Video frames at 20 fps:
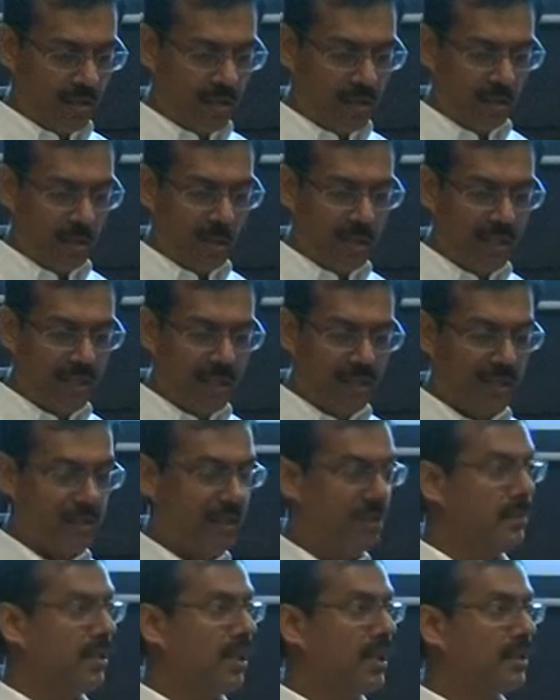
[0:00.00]
growing
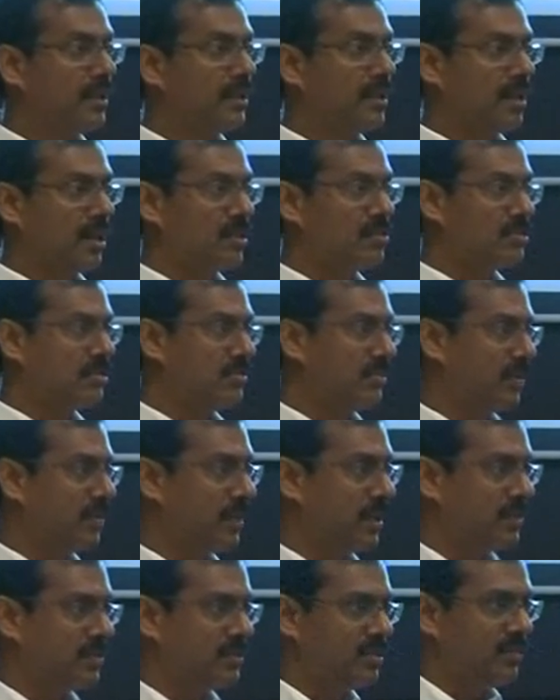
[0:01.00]
and demanding customer
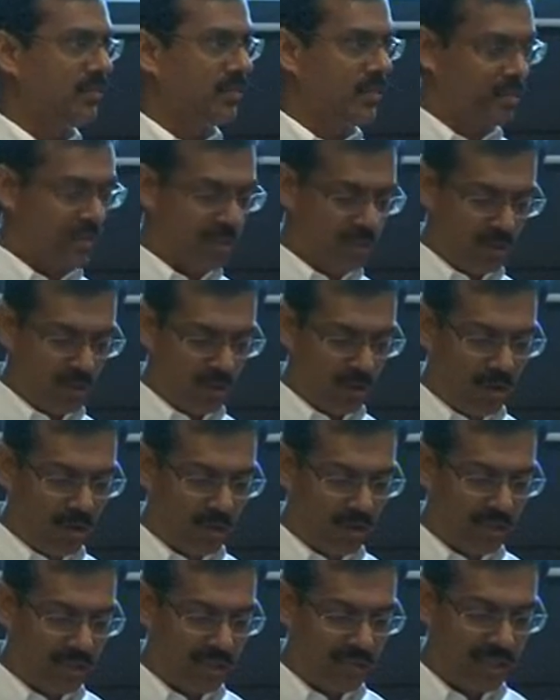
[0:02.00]
base, which you
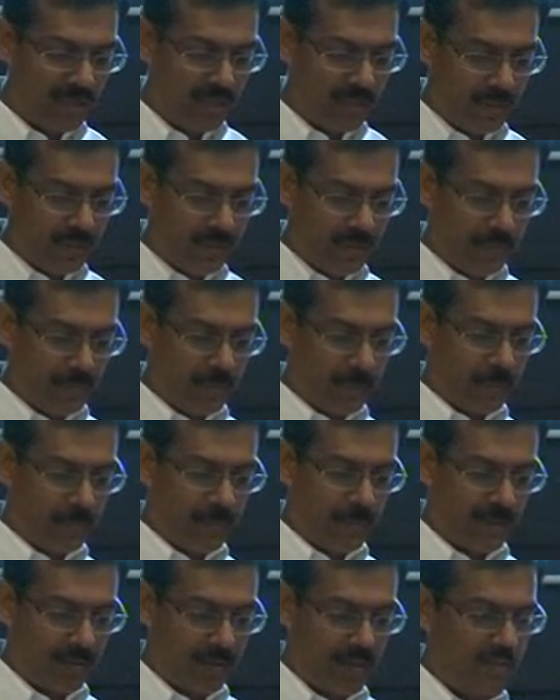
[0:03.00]
all agree.
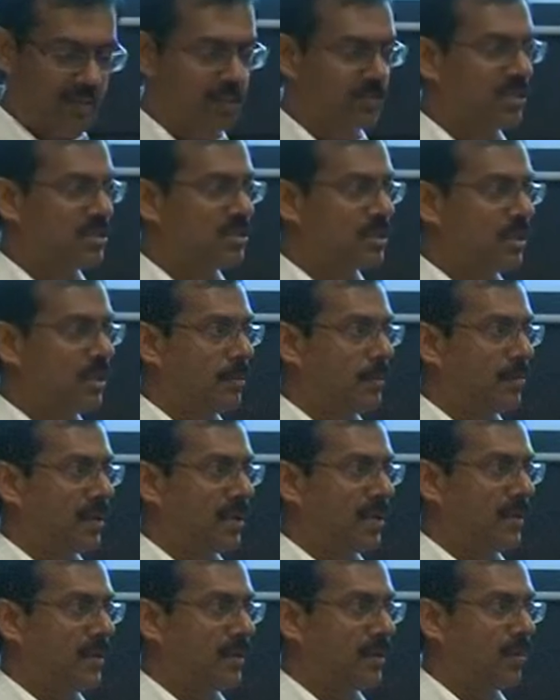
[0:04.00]
Customers are
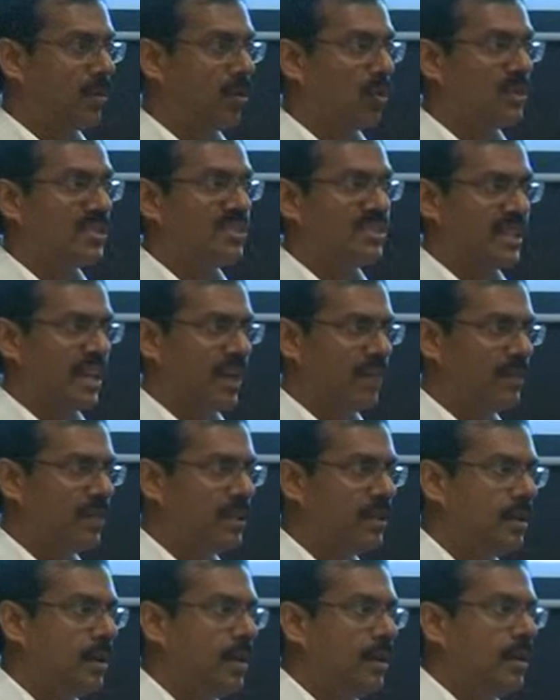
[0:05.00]
becoming more
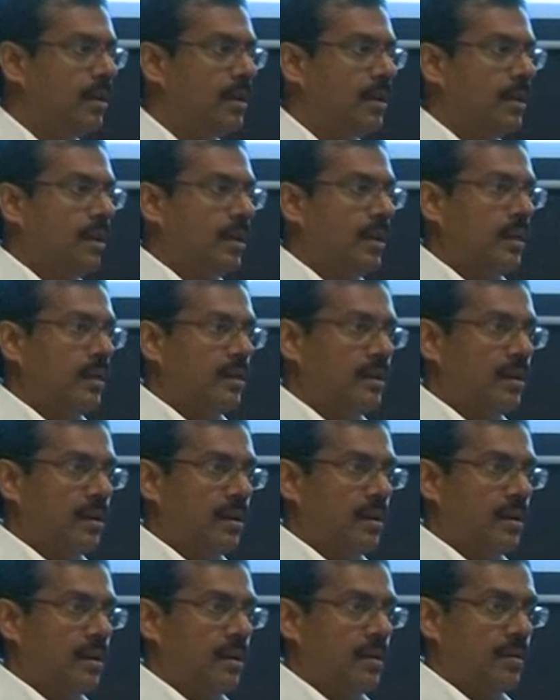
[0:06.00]
savvy,
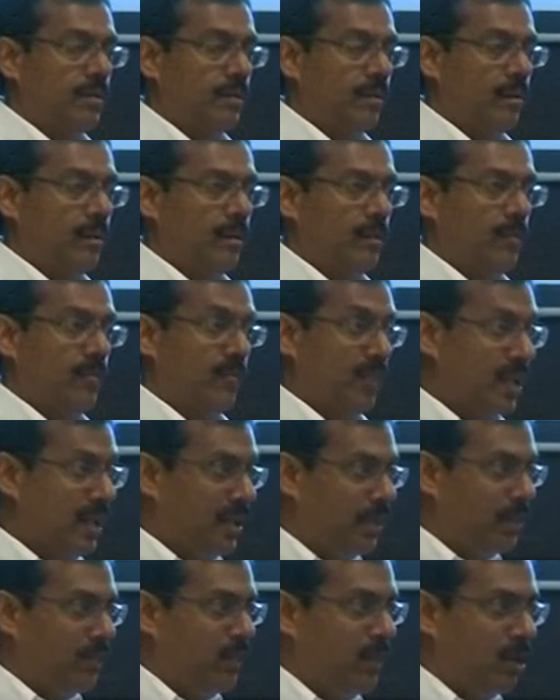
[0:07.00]
they are well
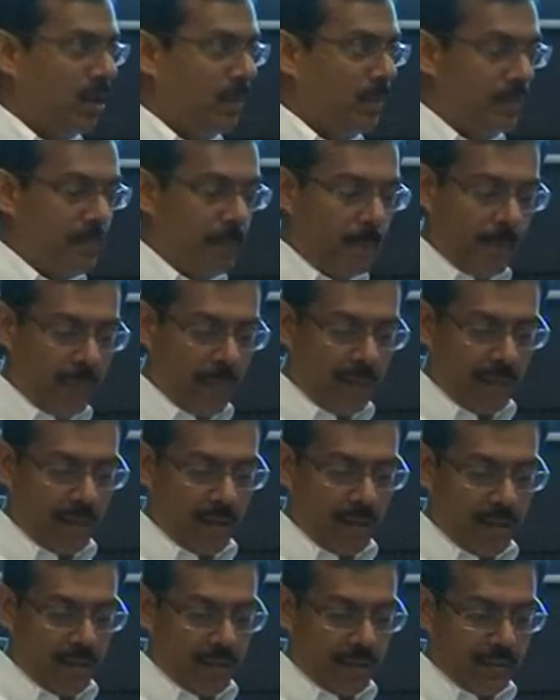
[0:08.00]
informed,
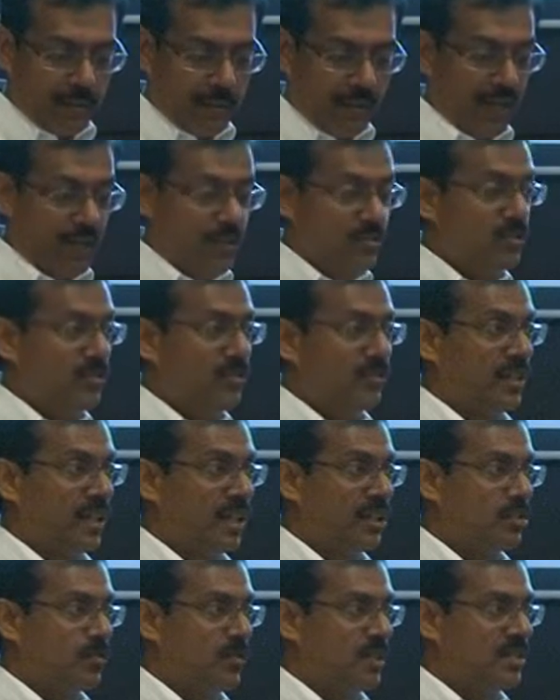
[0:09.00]
and the kinds of
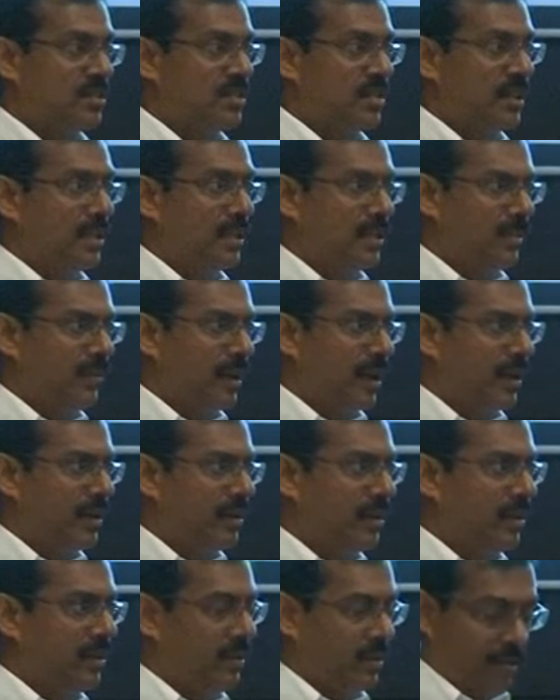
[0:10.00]
things which they
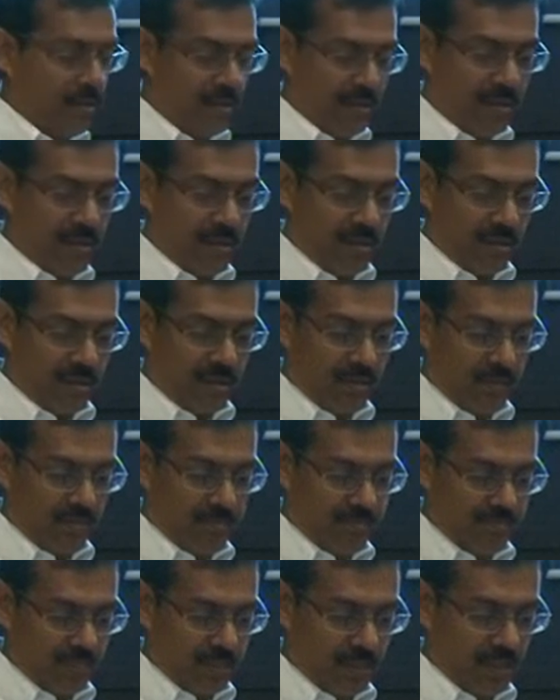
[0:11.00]
demand are
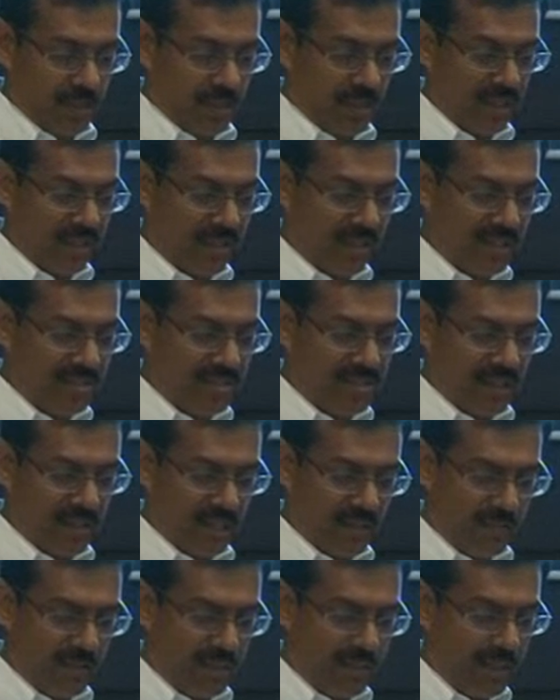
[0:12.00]
increasing
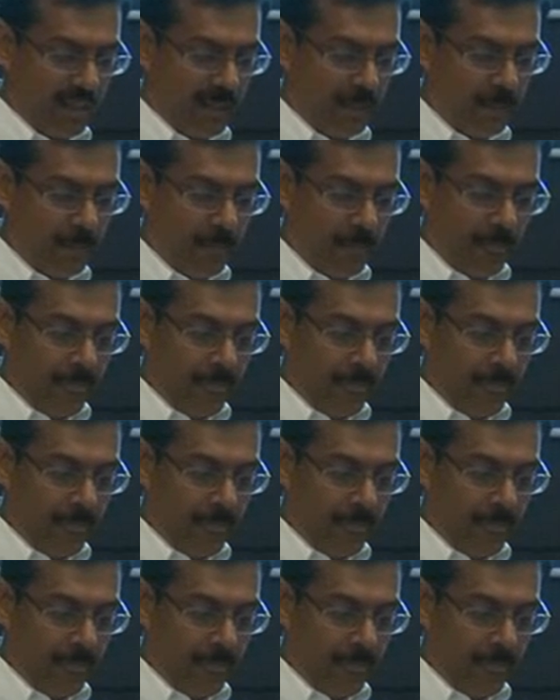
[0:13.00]
every day.